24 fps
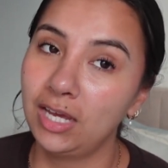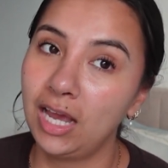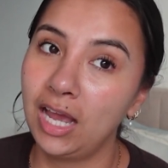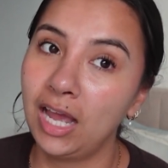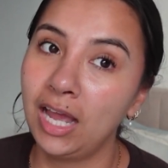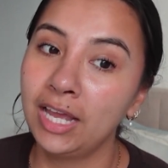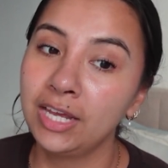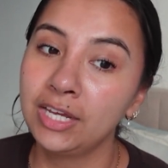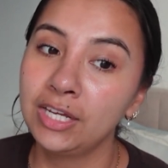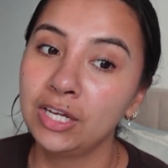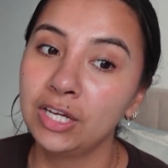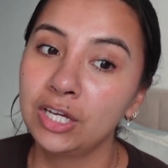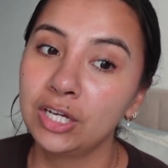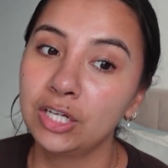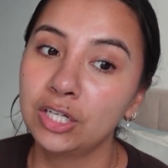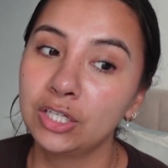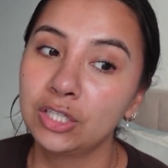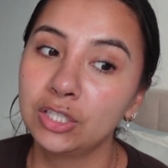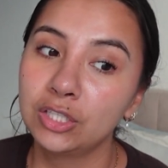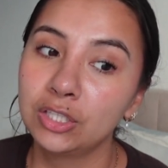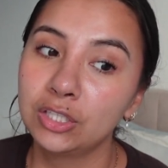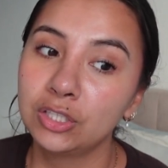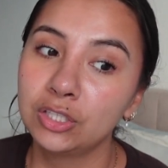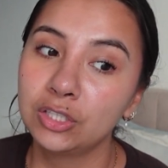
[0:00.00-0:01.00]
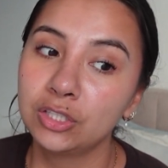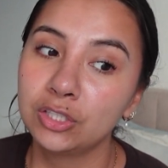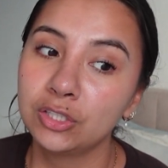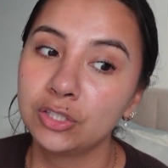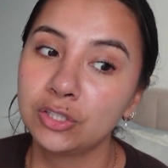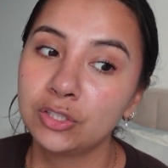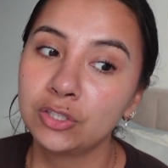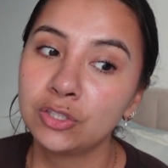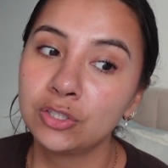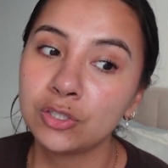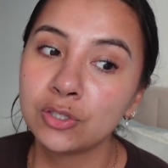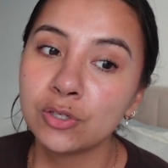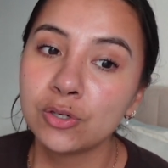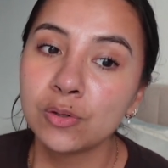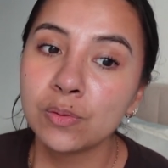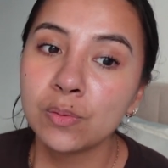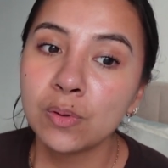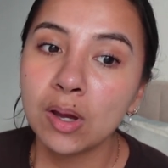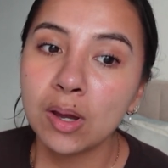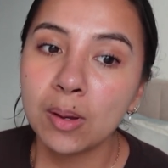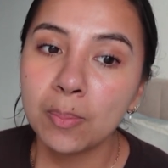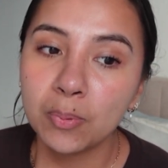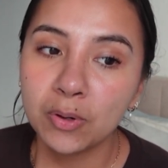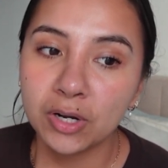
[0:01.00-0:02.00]
I do
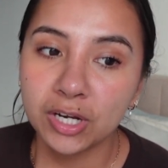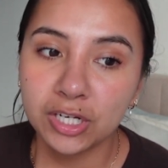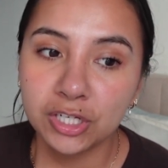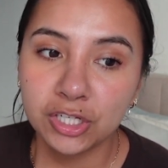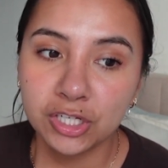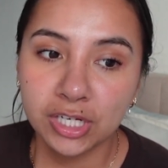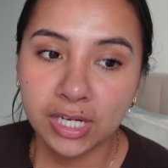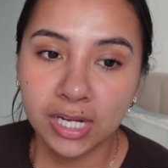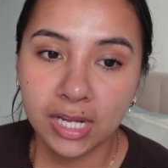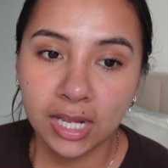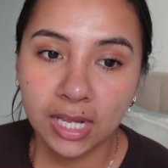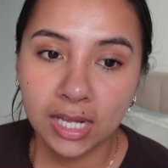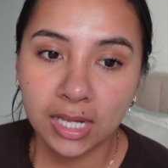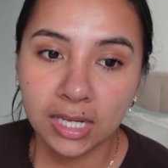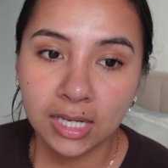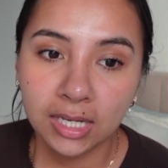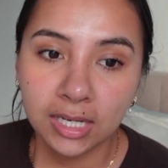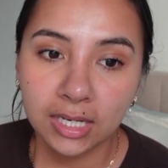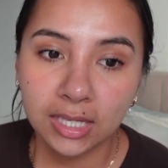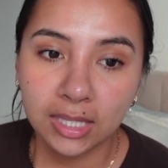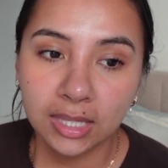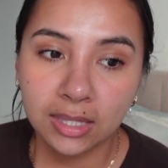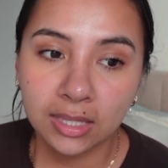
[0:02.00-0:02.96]
appreciate